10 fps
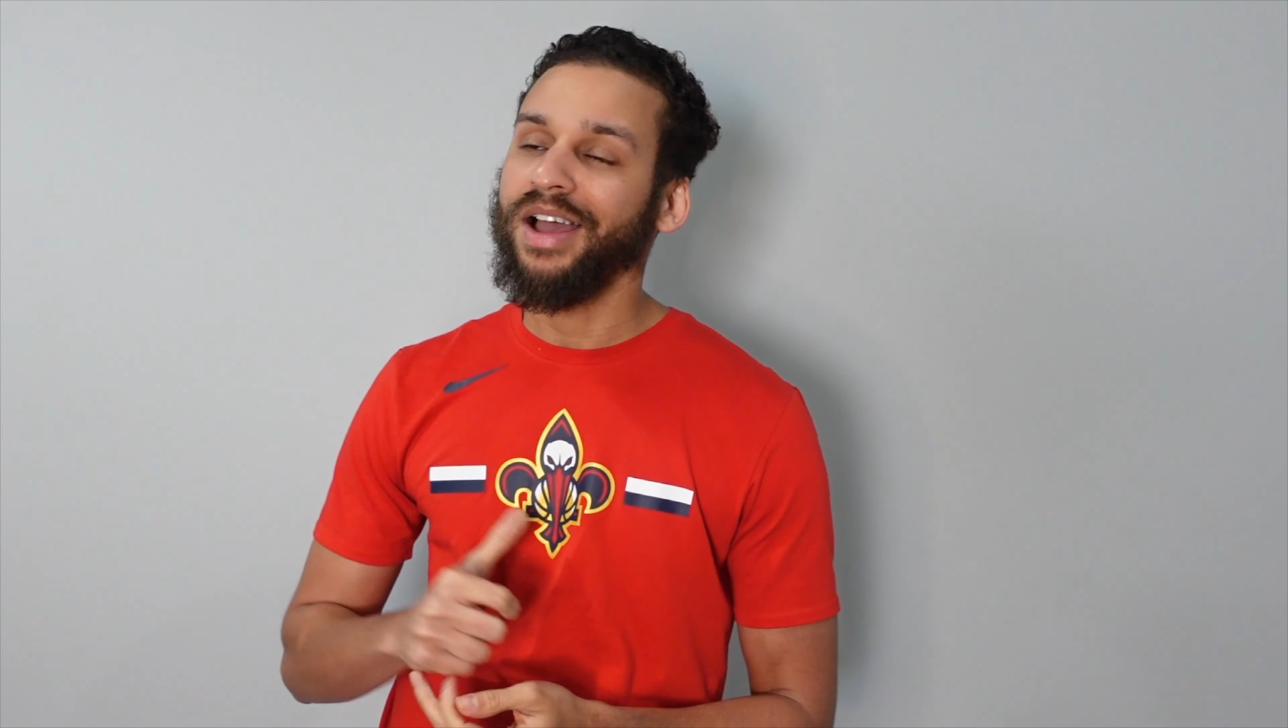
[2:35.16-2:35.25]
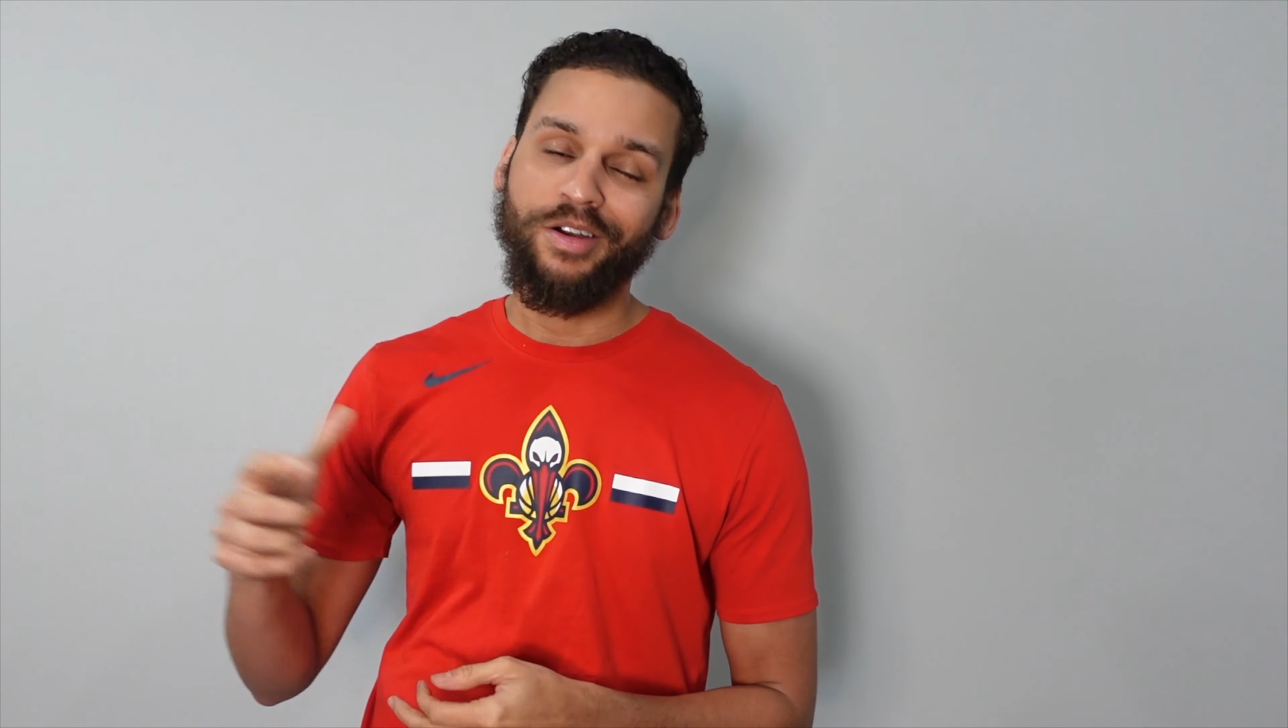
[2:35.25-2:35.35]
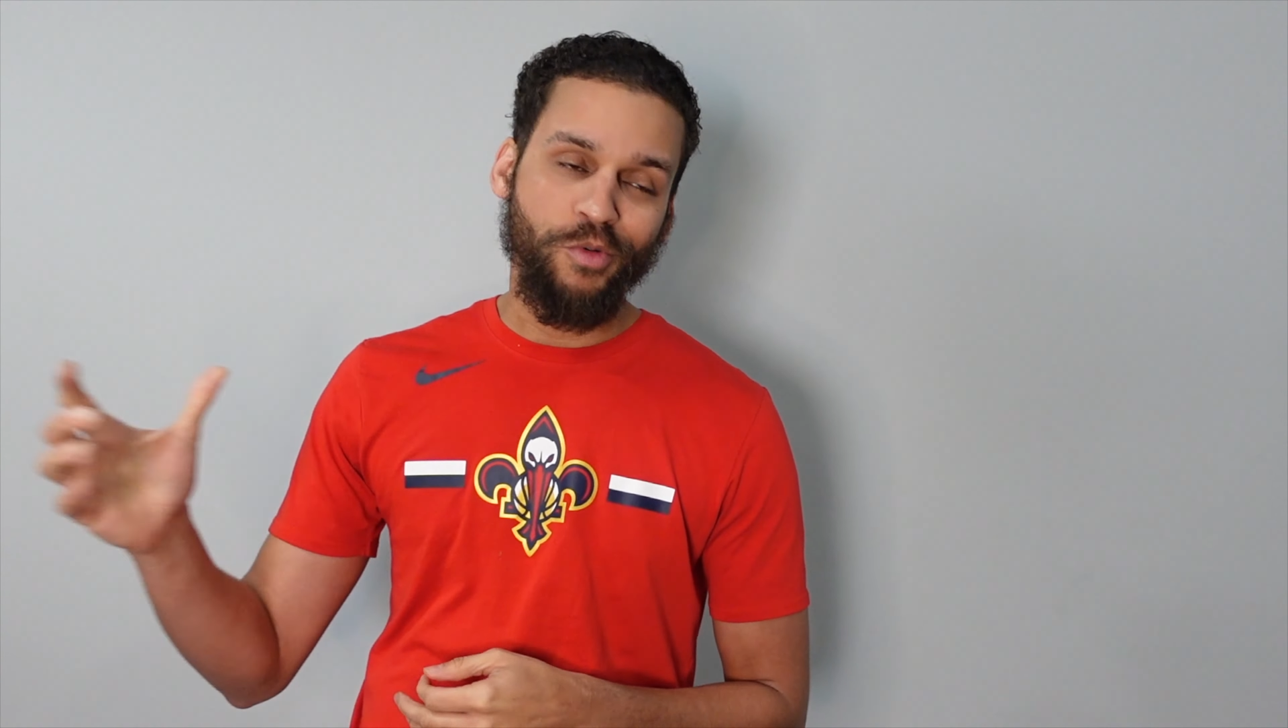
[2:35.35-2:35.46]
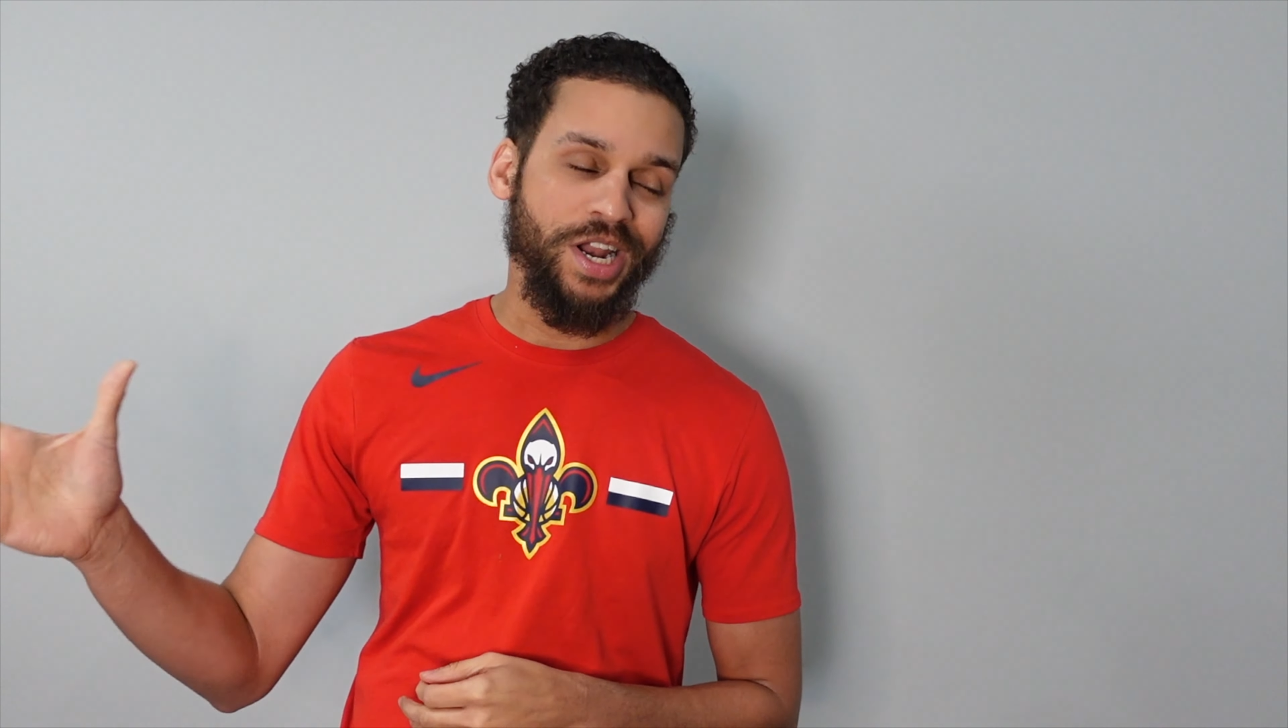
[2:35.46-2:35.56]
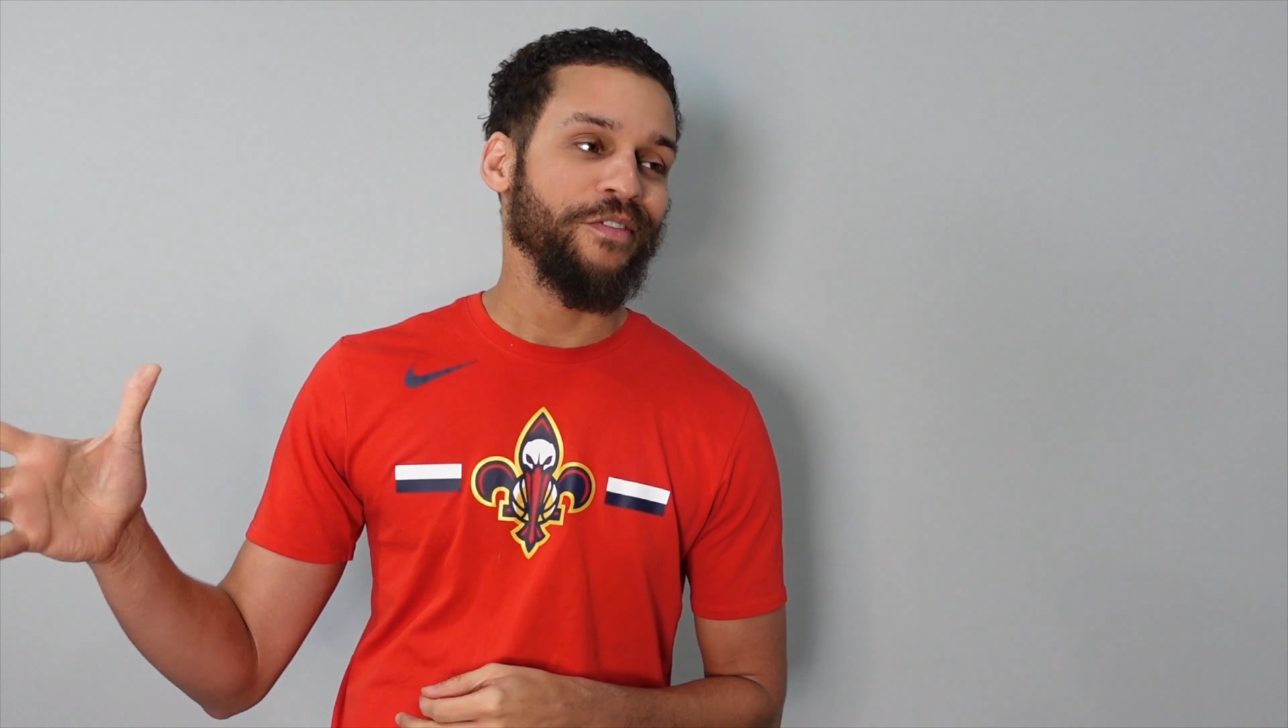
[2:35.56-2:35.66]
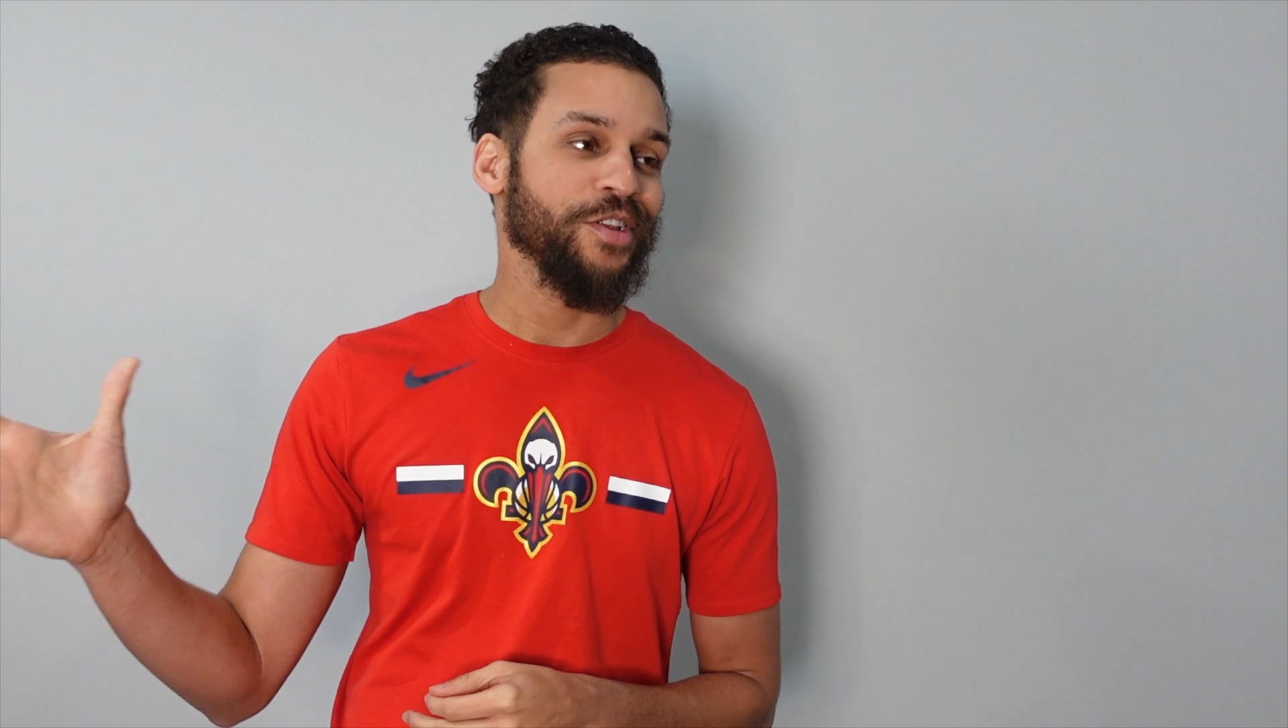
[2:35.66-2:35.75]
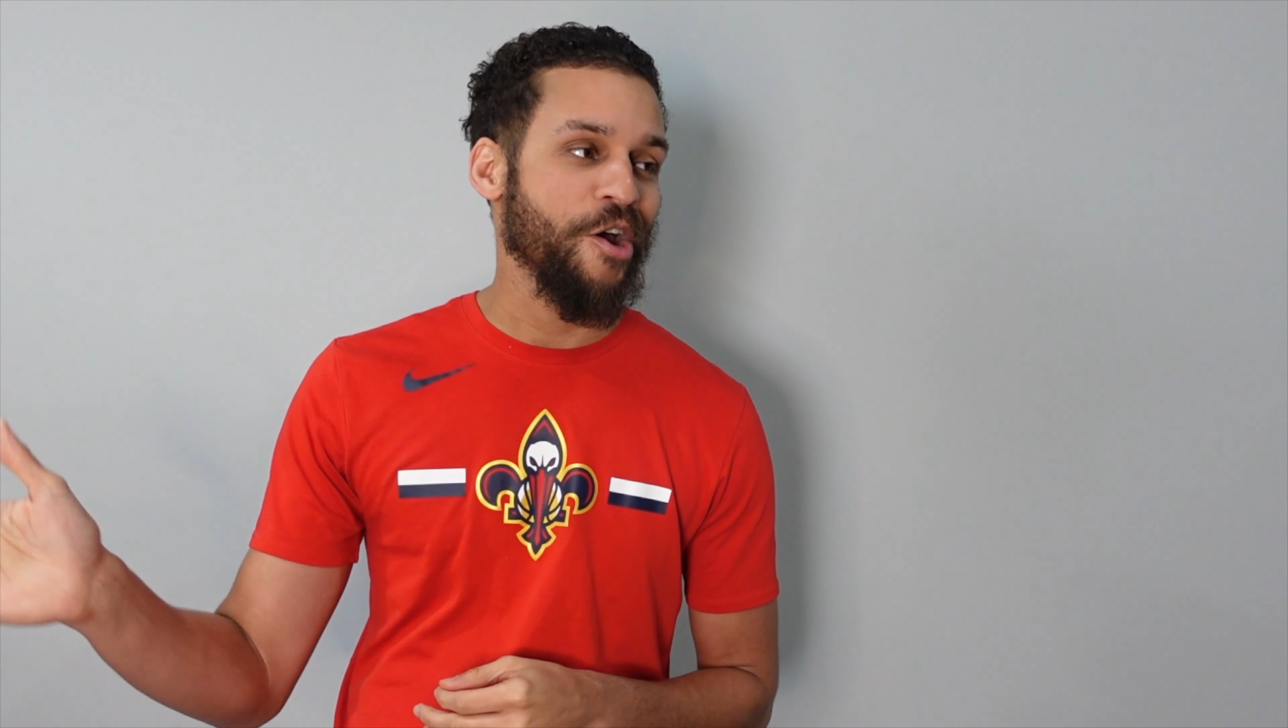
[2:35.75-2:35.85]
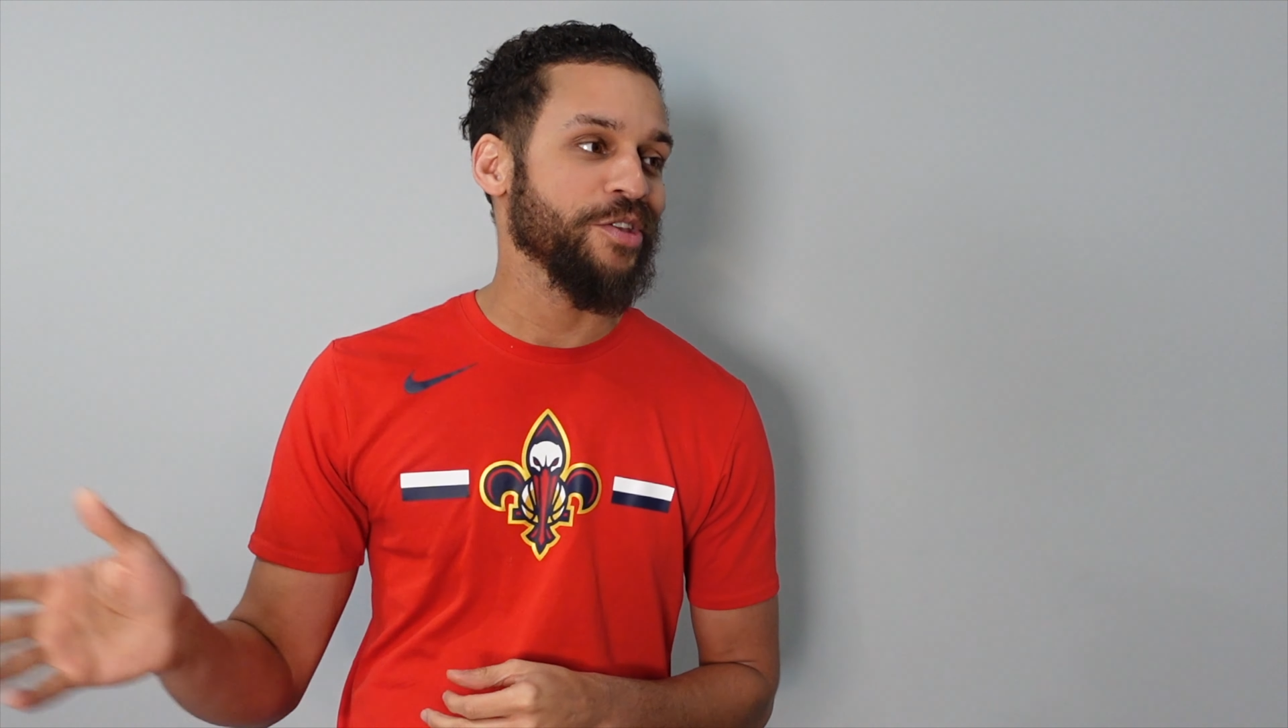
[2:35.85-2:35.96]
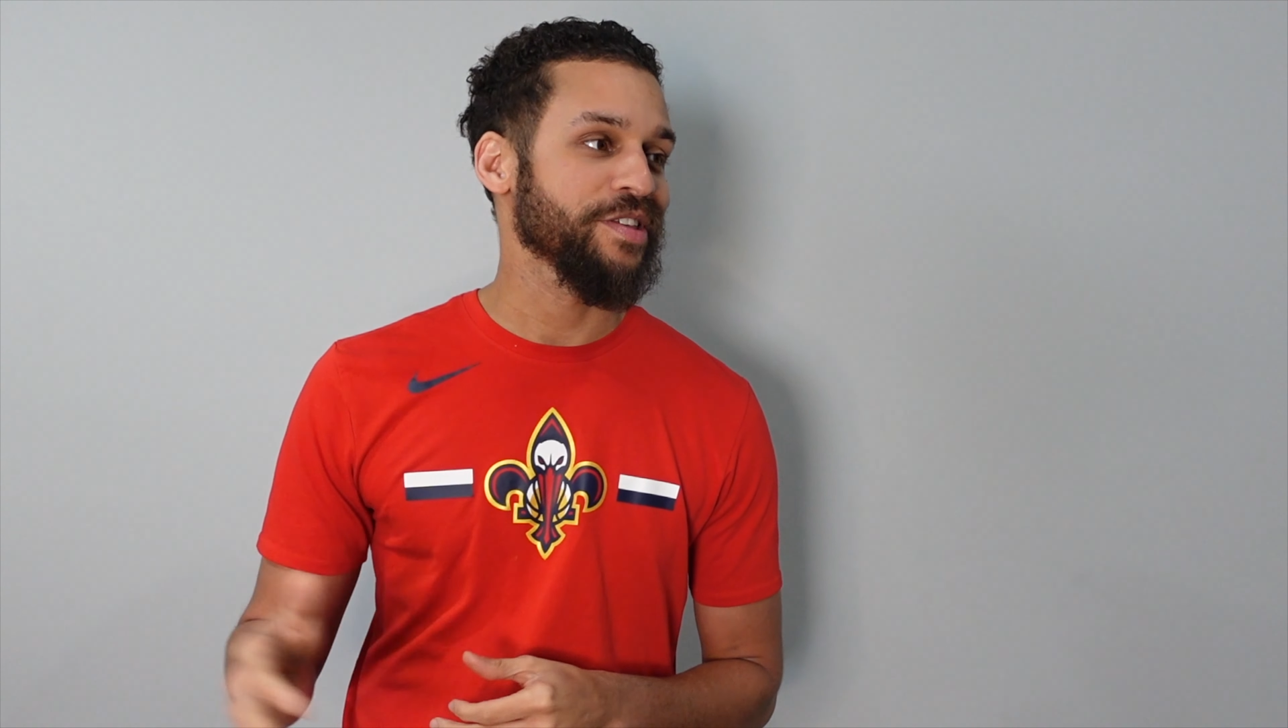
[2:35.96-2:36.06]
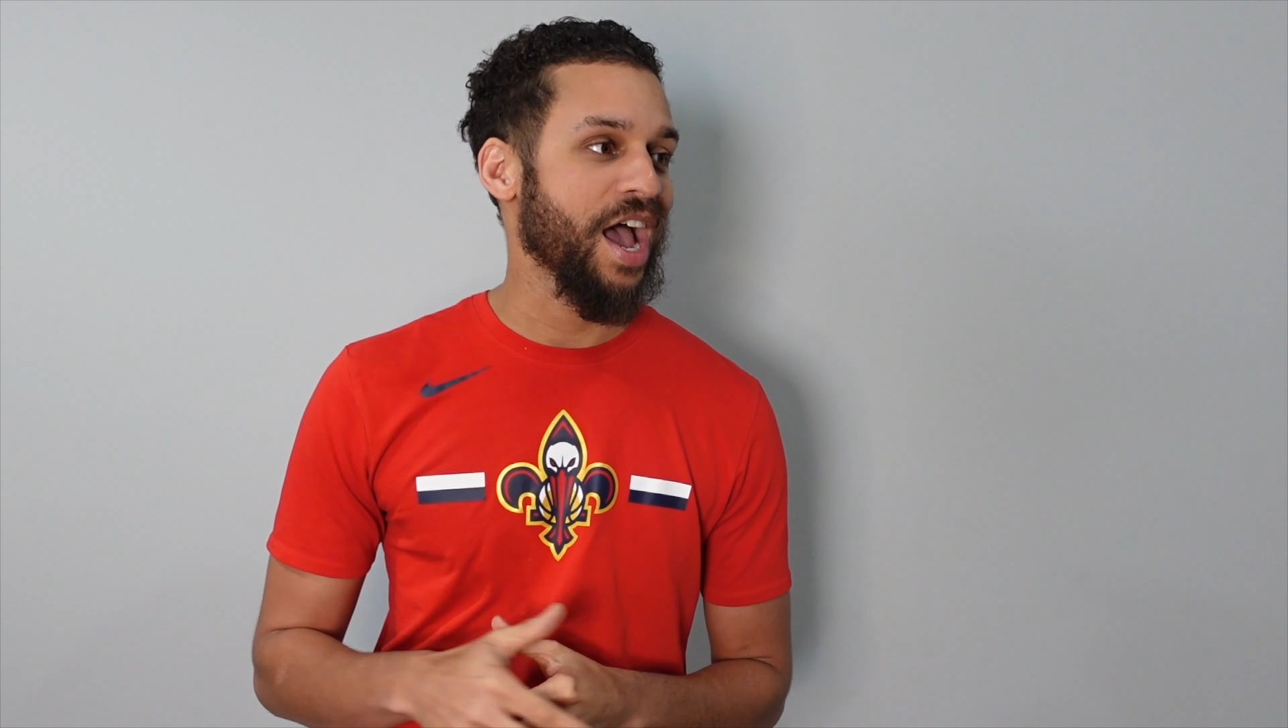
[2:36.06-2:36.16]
What I've learned is